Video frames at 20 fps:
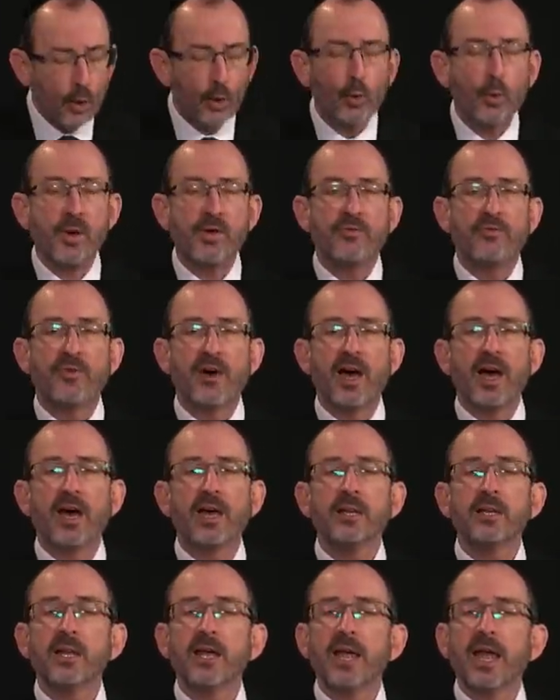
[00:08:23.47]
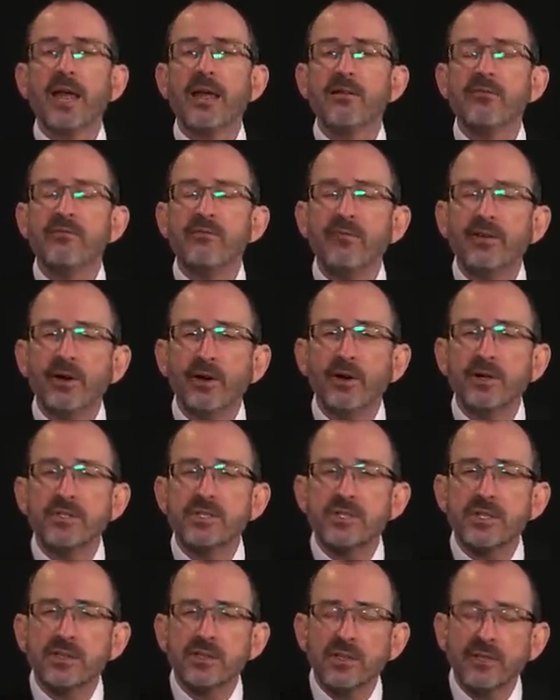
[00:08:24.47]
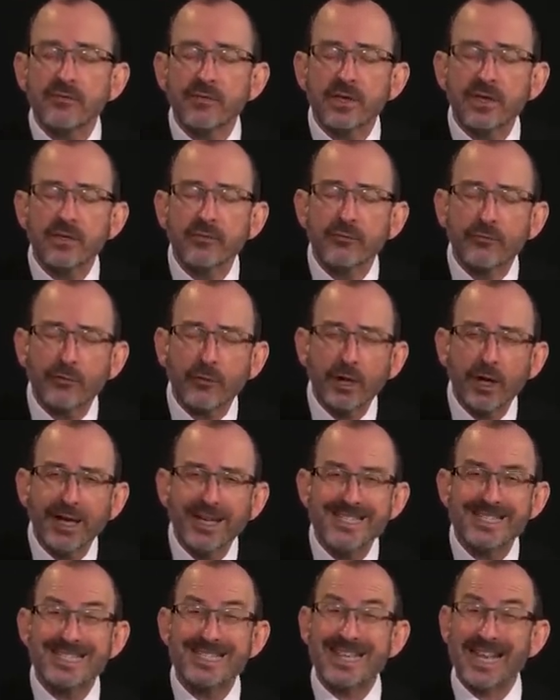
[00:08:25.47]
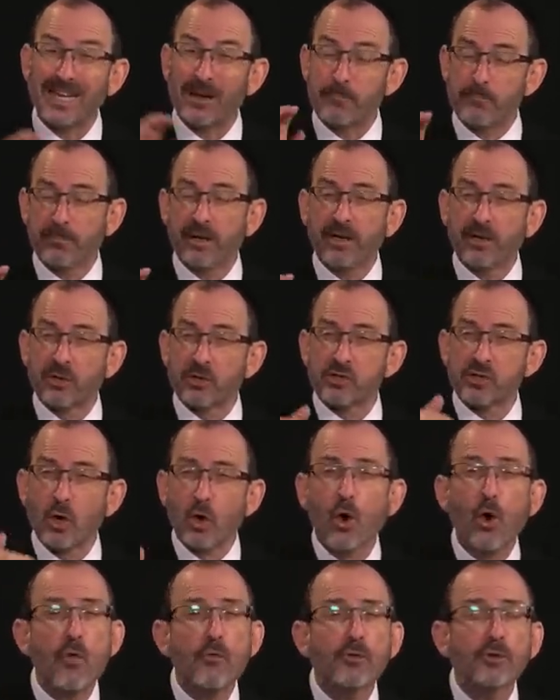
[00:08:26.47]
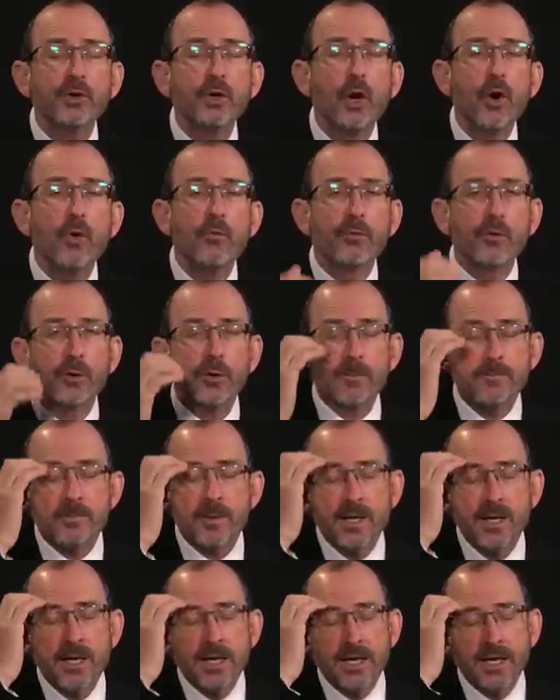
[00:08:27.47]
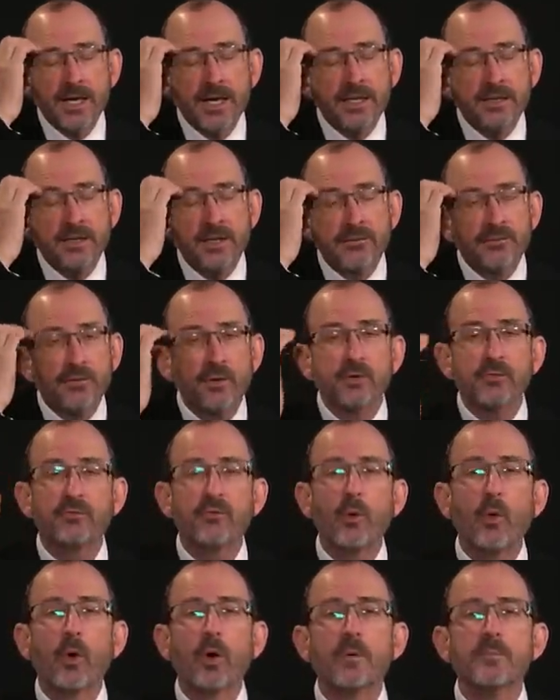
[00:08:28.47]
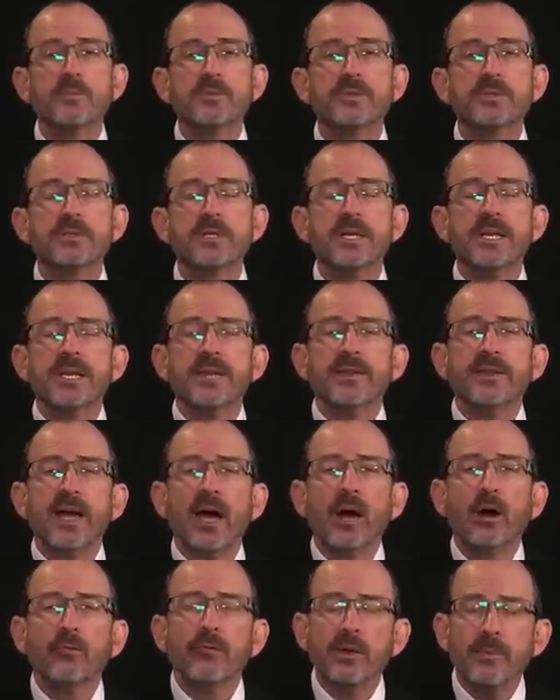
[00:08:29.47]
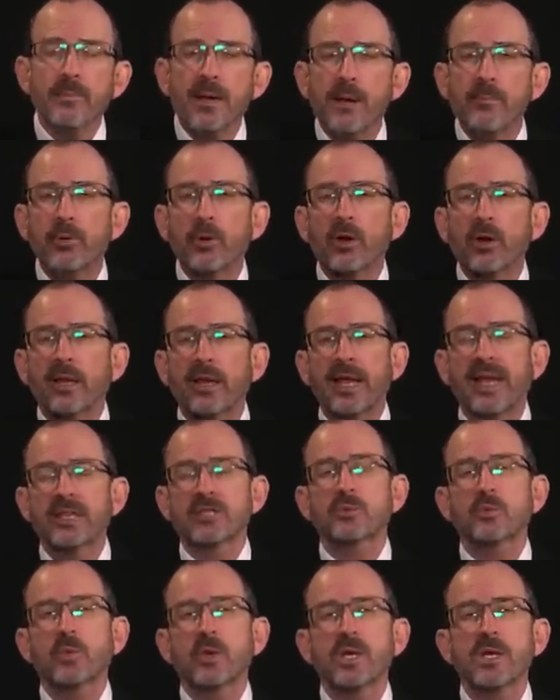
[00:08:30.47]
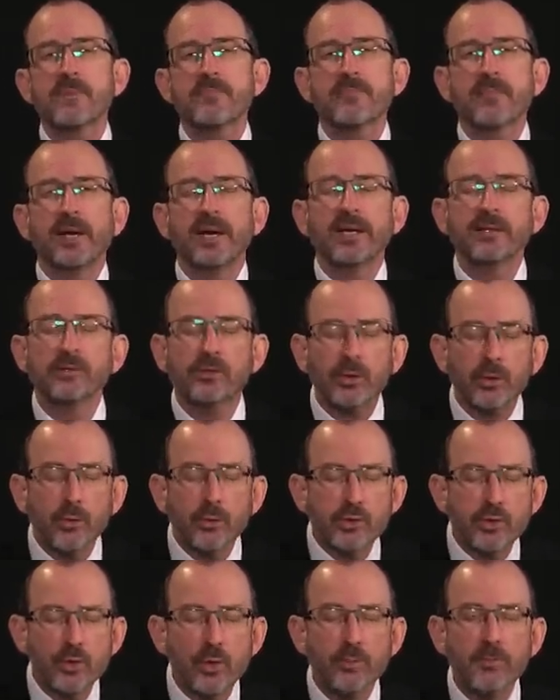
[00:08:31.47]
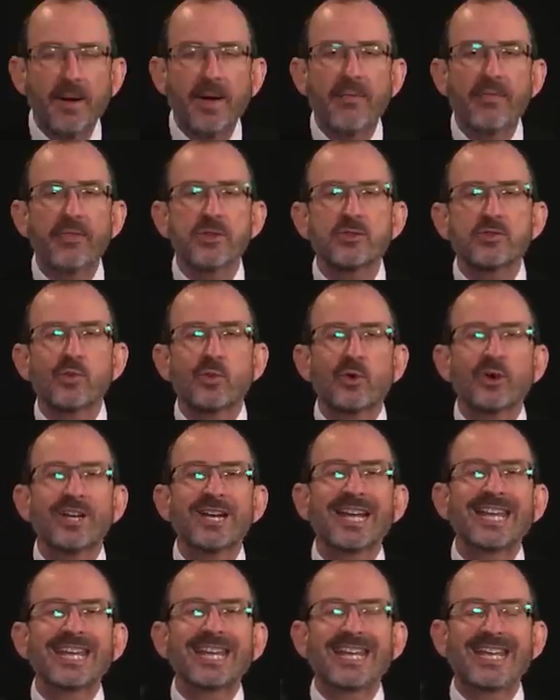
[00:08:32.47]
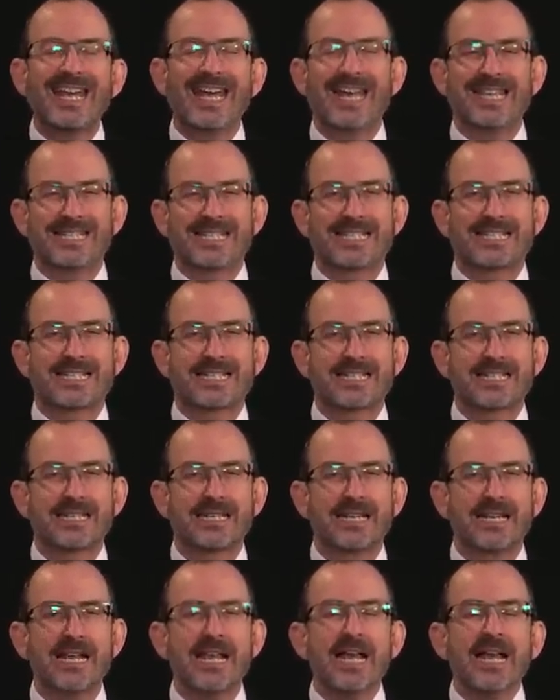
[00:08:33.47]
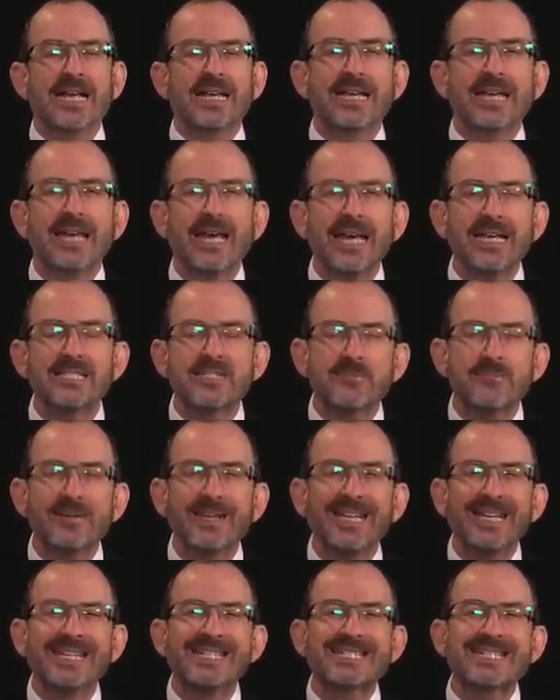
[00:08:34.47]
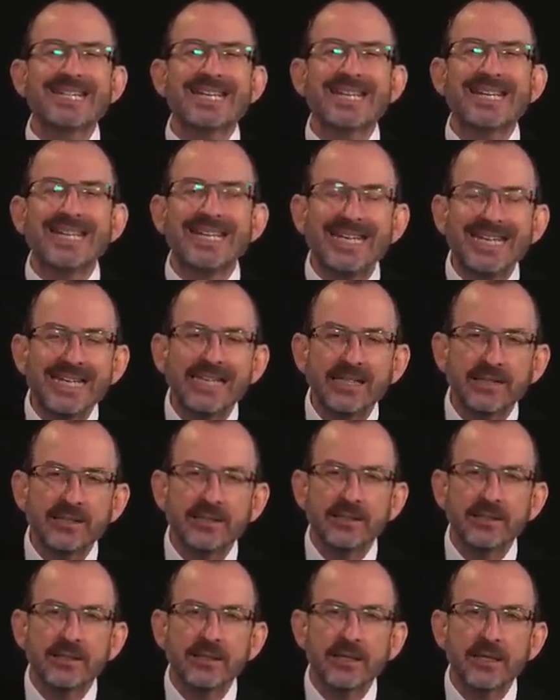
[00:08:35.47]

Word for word: We find a very significant phrase that appears over and over in different forms. Now, remember last week I told you about this word ketz. Ketz means end.